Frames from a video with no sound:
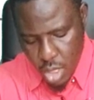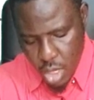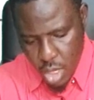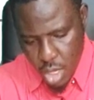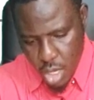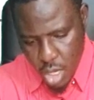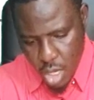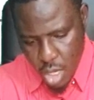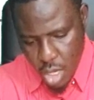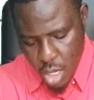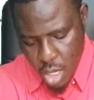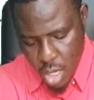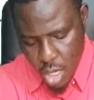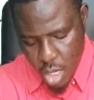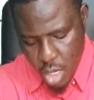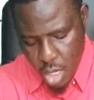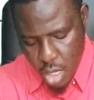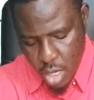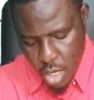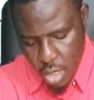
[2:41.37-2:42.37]

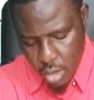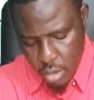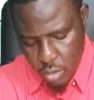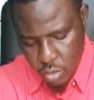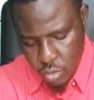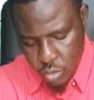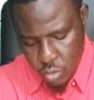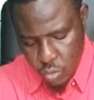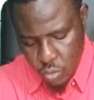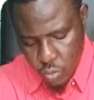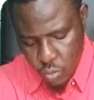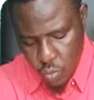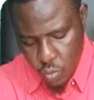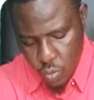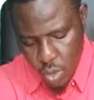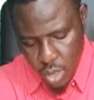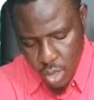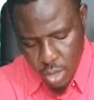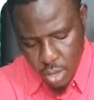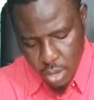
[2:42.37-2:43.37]

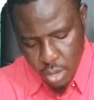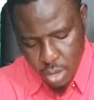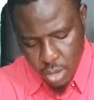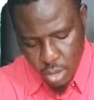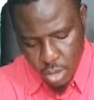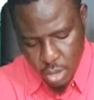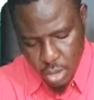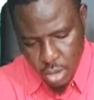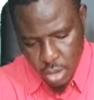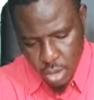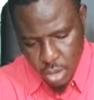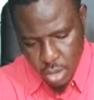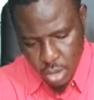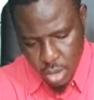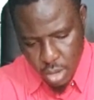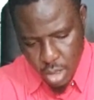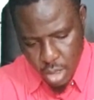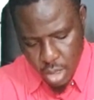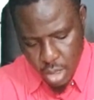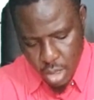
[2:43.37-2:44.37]
Ka21,
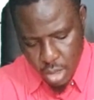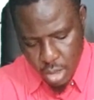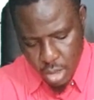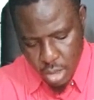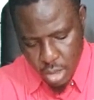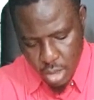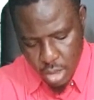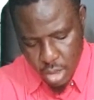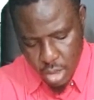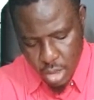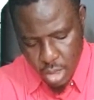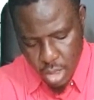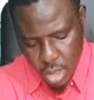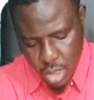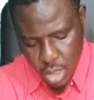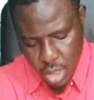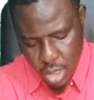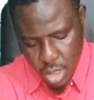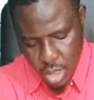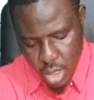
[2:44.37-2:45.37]
and
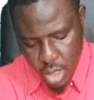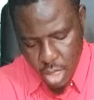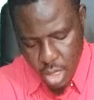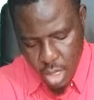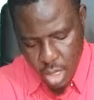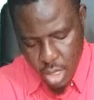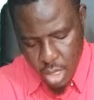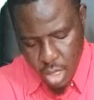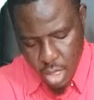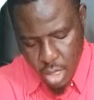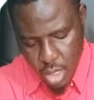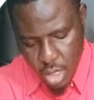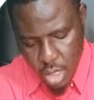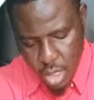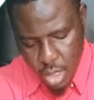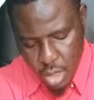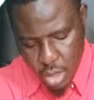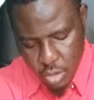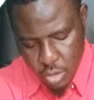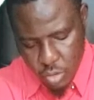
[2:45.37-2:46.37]

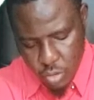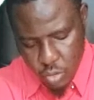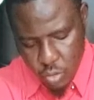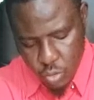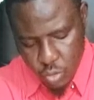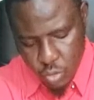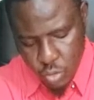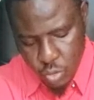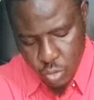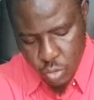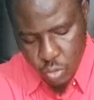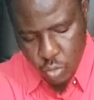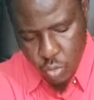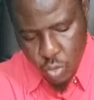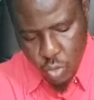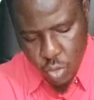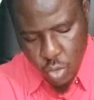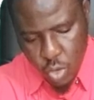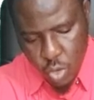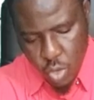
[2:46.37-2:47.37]

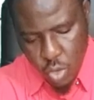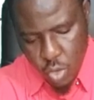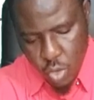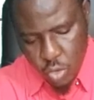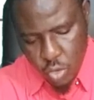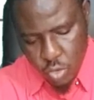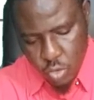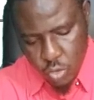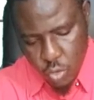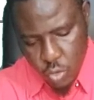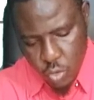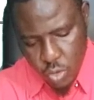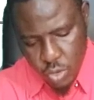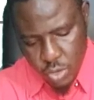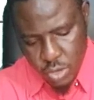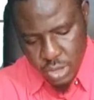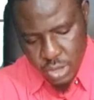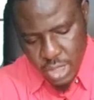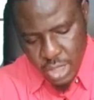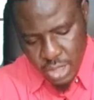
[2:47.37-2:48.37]
Ka22.
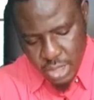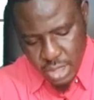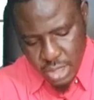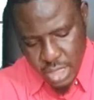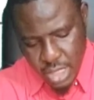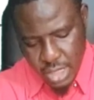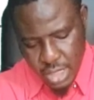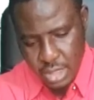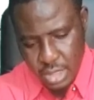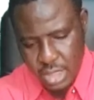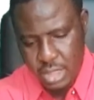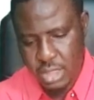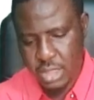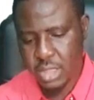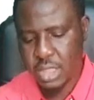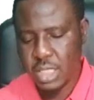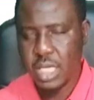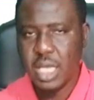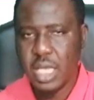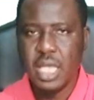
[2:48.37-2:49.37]
So since it
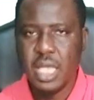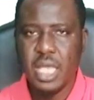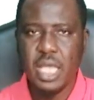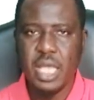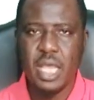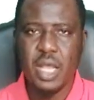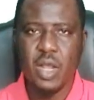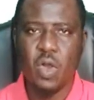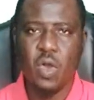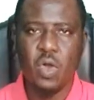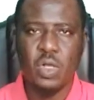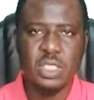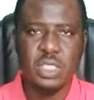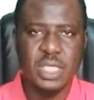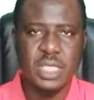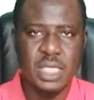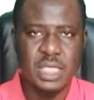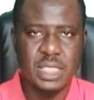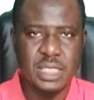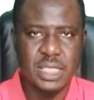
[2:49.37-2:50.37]
is a
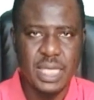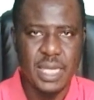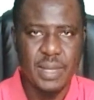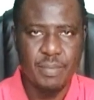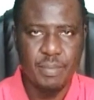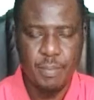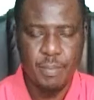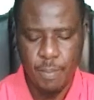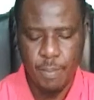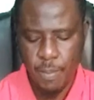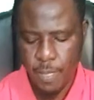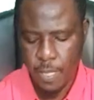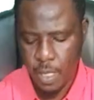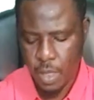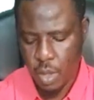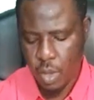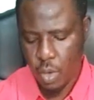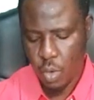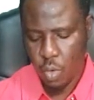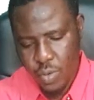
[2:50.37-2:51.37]
constant term,
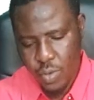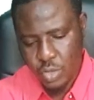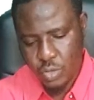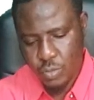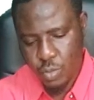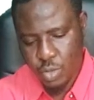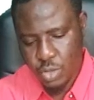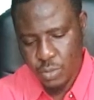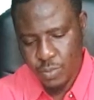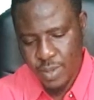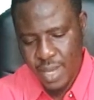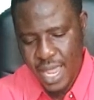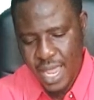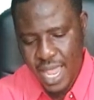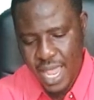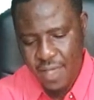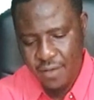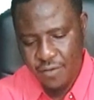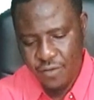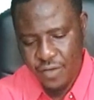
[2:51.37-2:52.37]
we have to
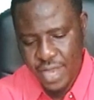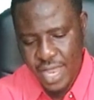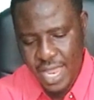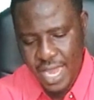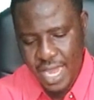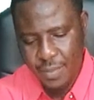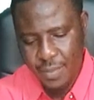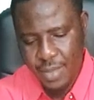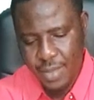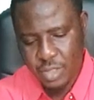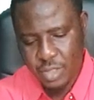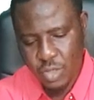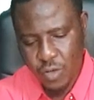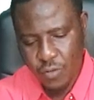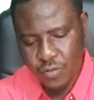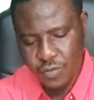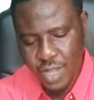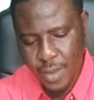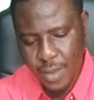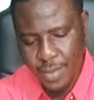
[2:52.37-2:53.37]
multiply every
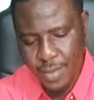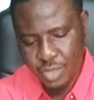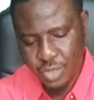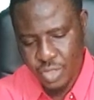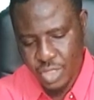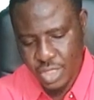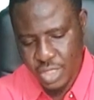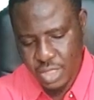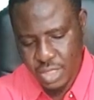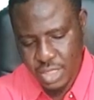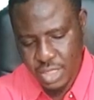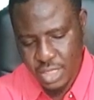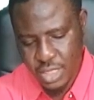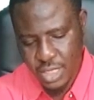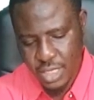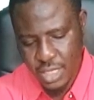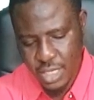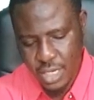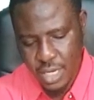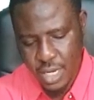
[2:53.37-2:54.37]
element of that
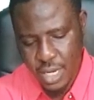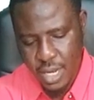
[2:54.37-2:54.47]
matrix